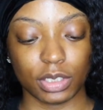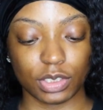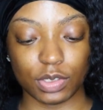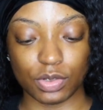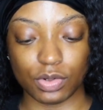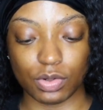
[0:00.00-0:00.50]

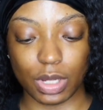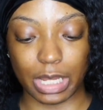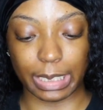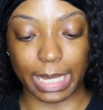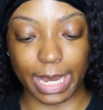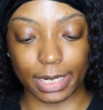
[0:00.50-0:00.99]
to
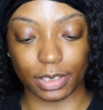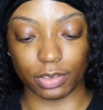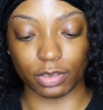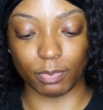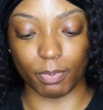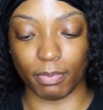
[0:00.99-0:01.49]
line
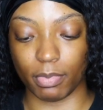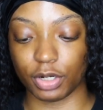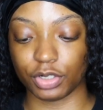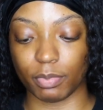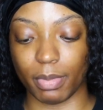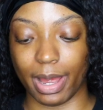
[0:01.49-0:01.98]

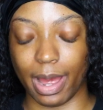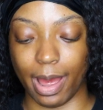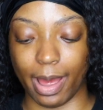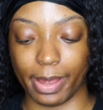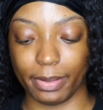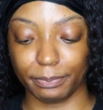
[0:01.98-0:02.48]
under my
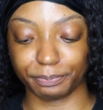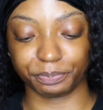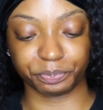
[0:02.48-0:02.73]
eye,